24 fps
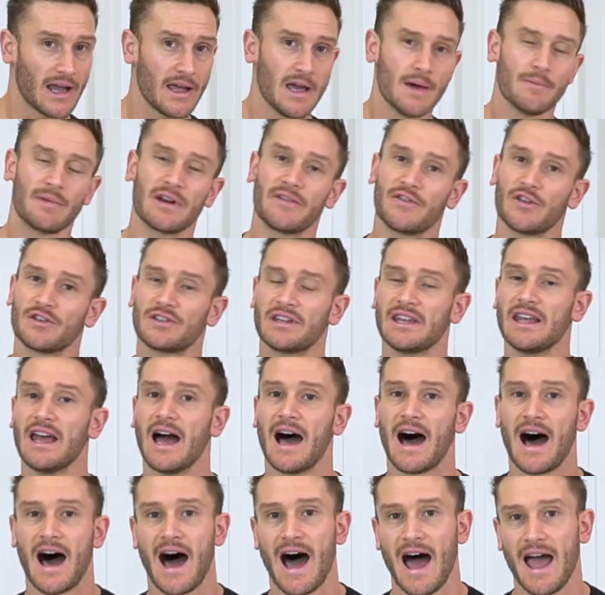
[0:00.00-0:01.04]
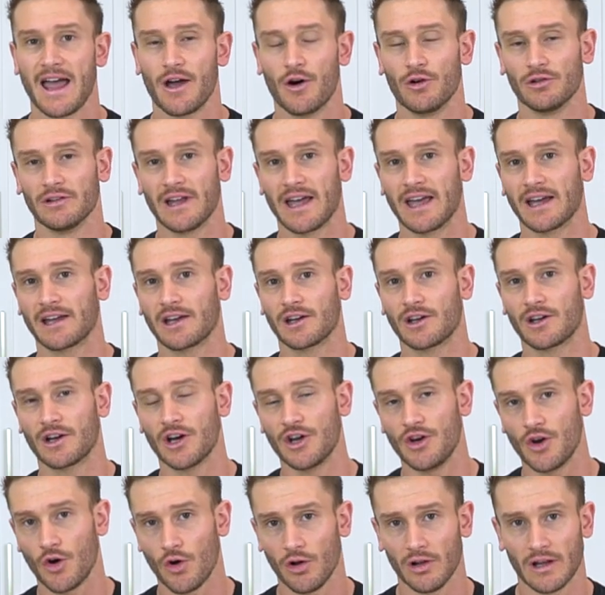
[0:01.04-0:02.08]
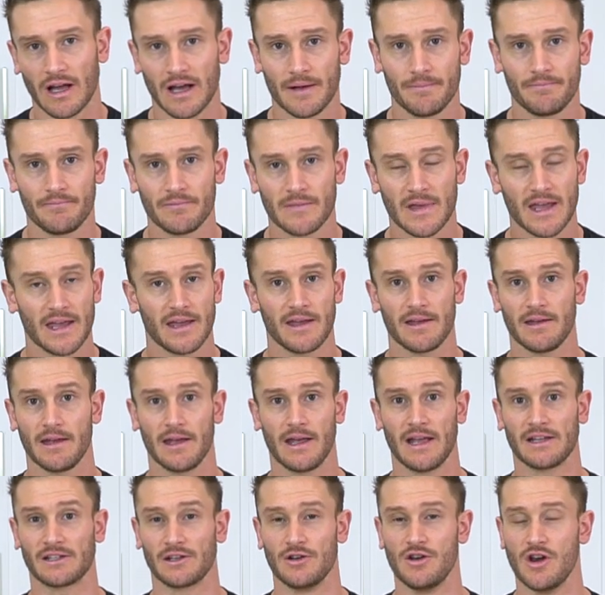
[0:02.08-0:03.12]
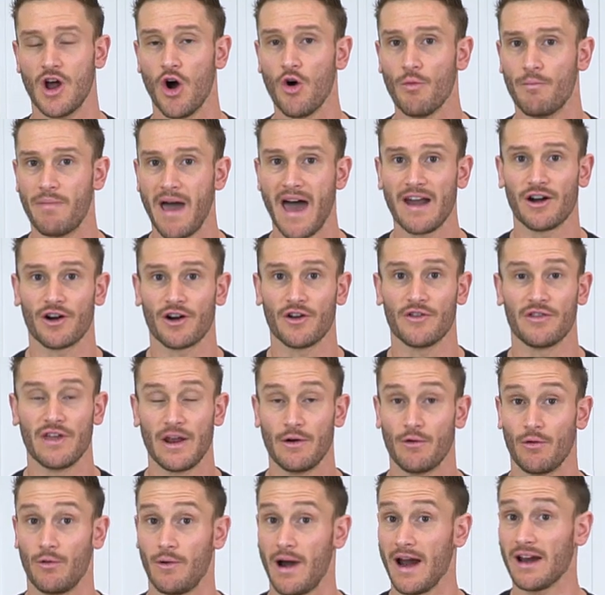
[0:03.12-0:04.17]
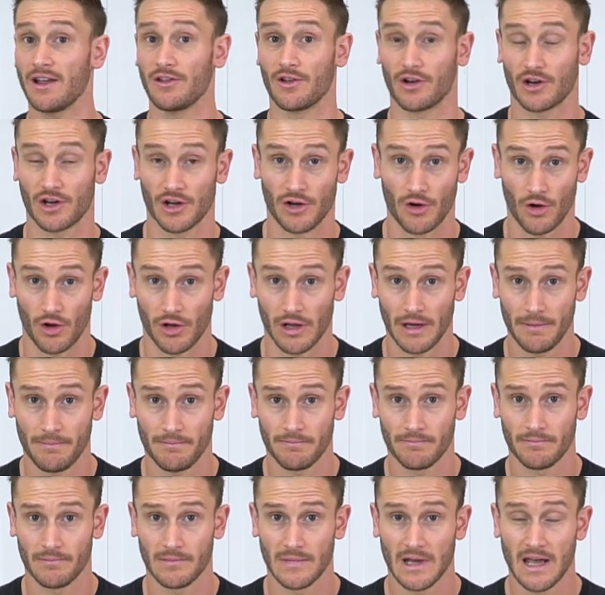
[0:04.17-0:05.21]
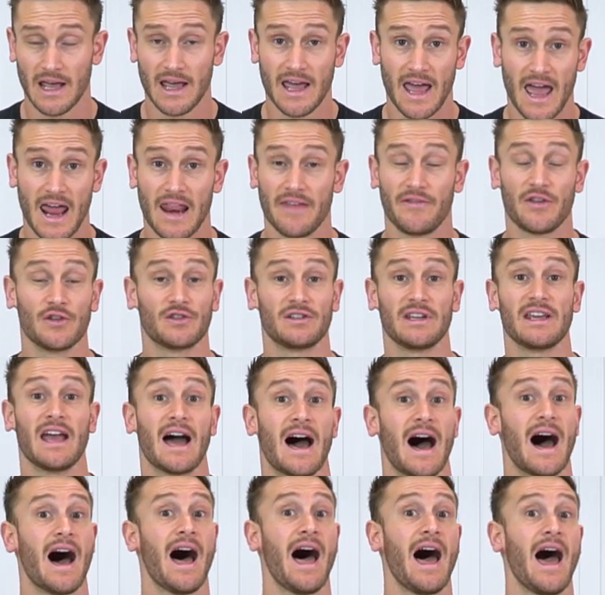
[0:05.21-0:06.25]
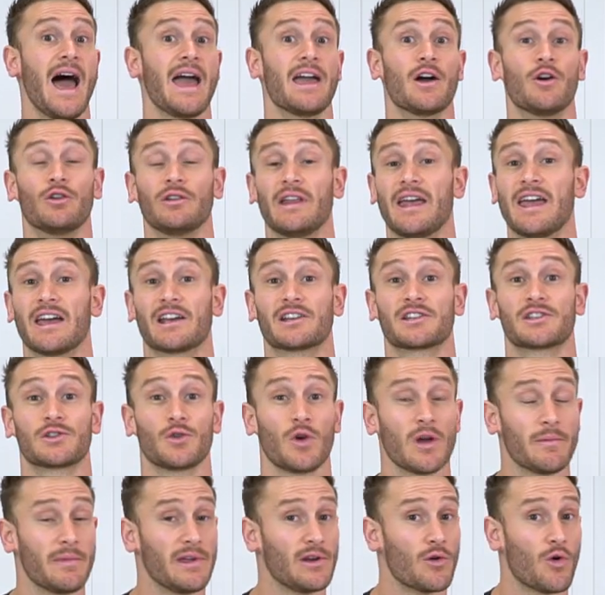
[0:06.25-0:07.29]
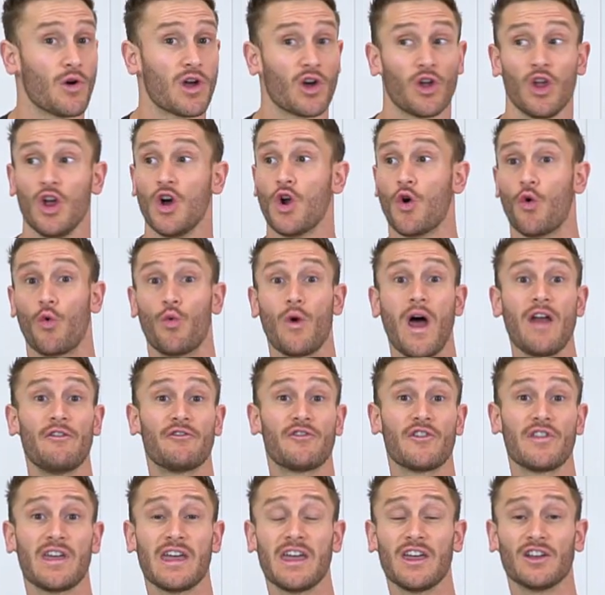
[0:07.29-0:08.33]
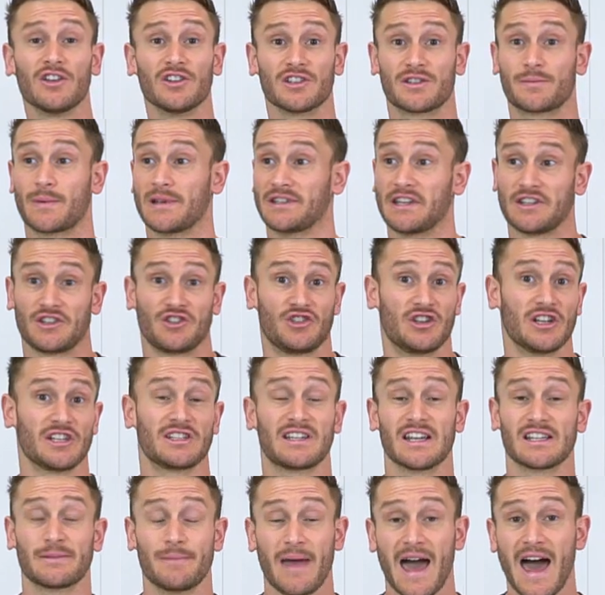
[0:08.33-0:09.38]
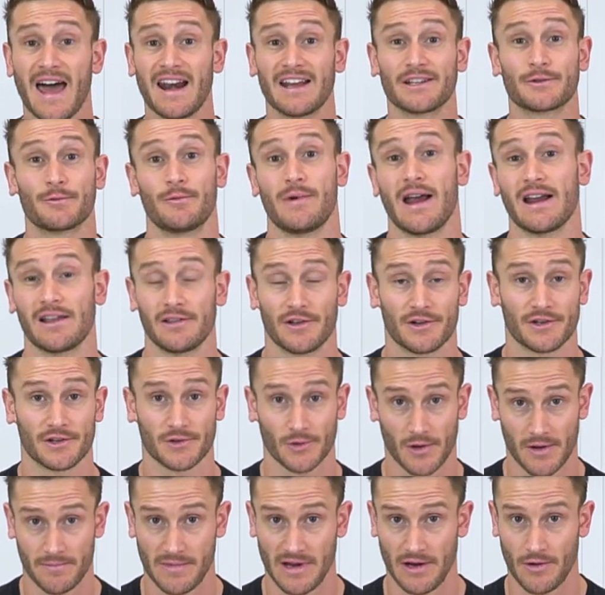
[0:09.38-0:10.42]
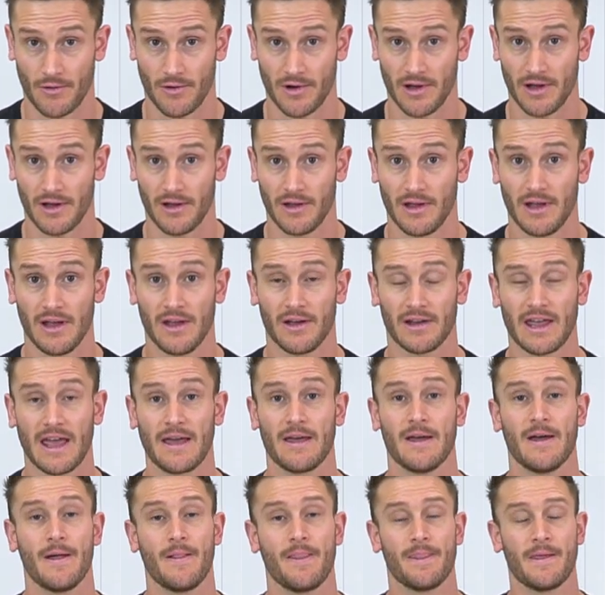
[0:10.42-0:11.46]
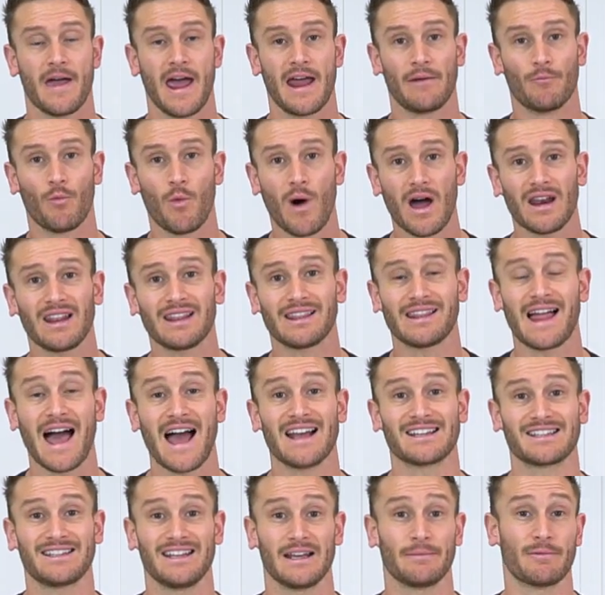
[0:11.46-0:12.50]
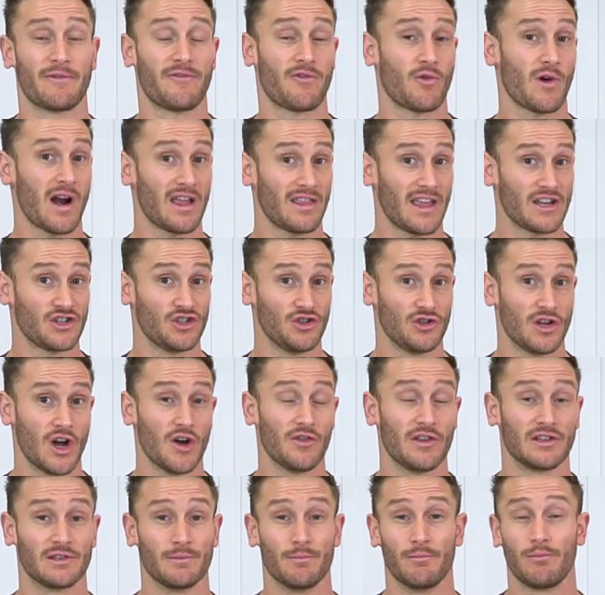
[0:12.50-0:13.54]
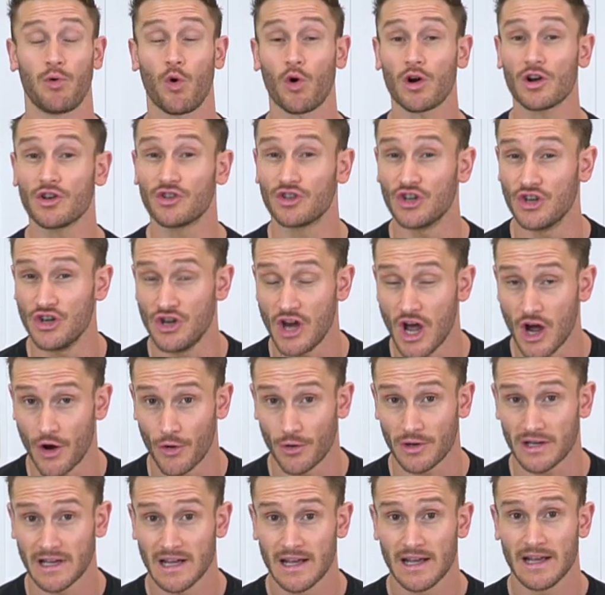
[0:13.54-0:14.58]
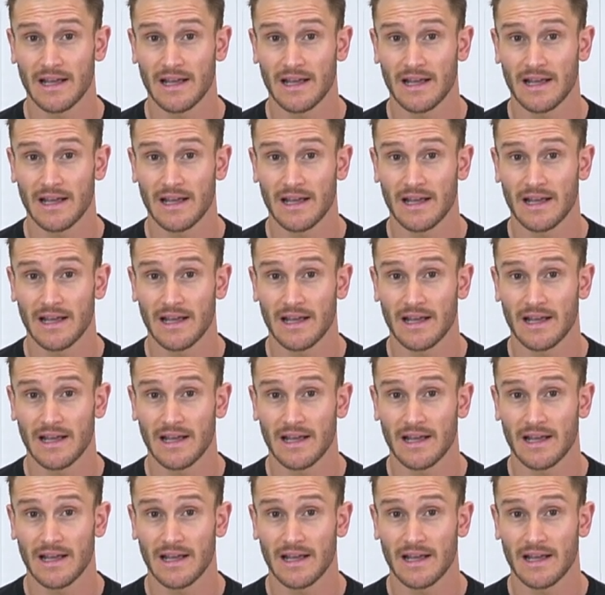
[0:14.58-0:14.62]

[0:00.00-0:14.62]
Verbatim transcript: okay? But if you see high oleic canola, it's no better than regular canola. And if you see high oleic soybean oil, run for the hills because it's just as bad as regular soybean oil. Okay. And one last thing before I let you go that's important to note